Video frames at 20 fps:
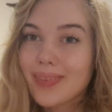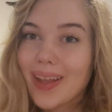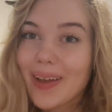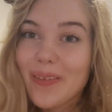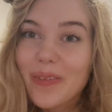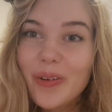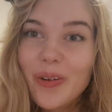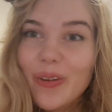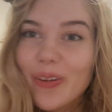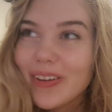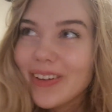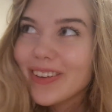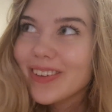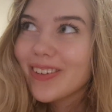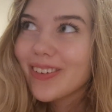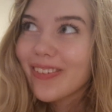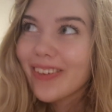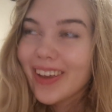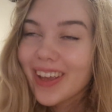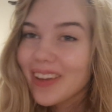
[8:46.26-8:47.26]
I'm
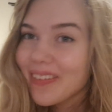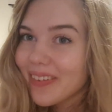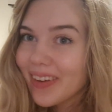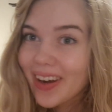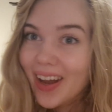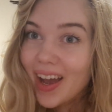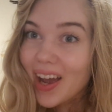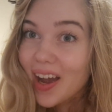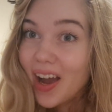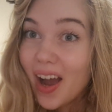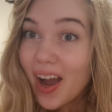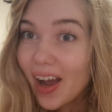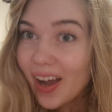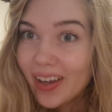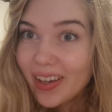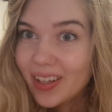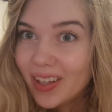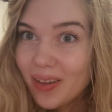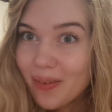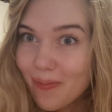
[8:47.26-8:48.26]
going to even a
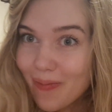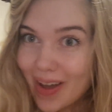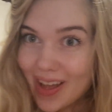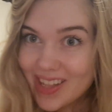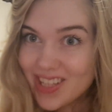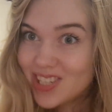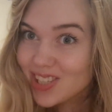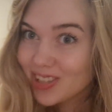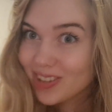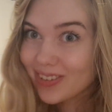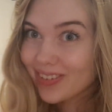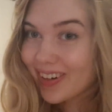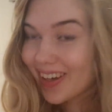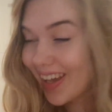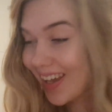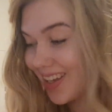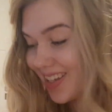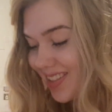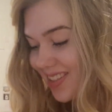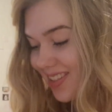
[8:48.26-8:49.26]
hockey match
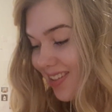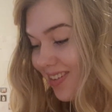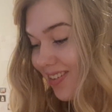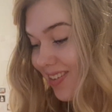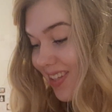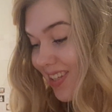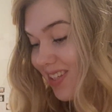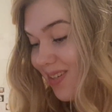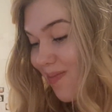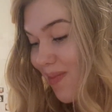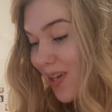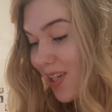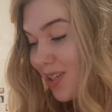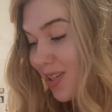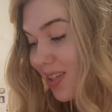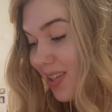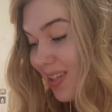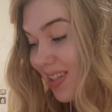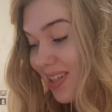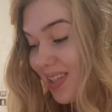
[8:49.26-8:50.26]
today, so this
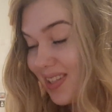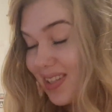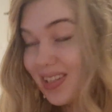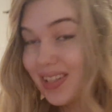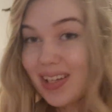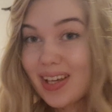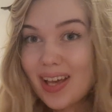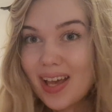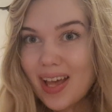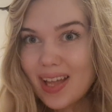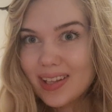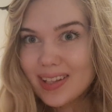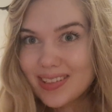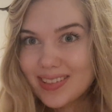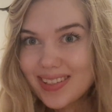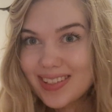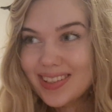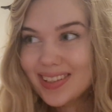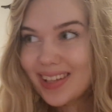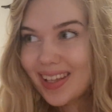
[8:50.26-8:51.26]
makes it
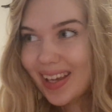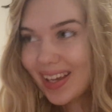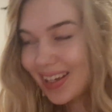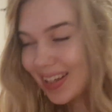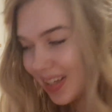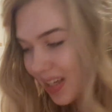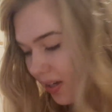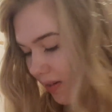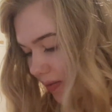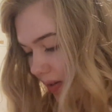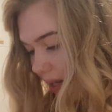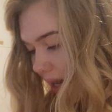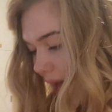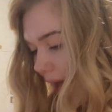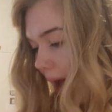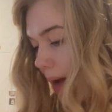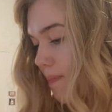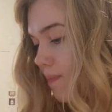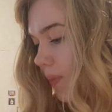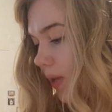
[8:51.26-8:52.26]
this day even
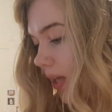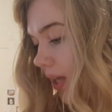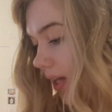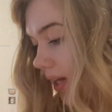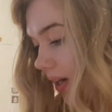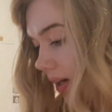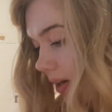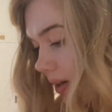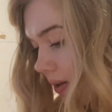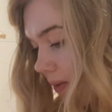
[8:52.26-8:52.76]
happier.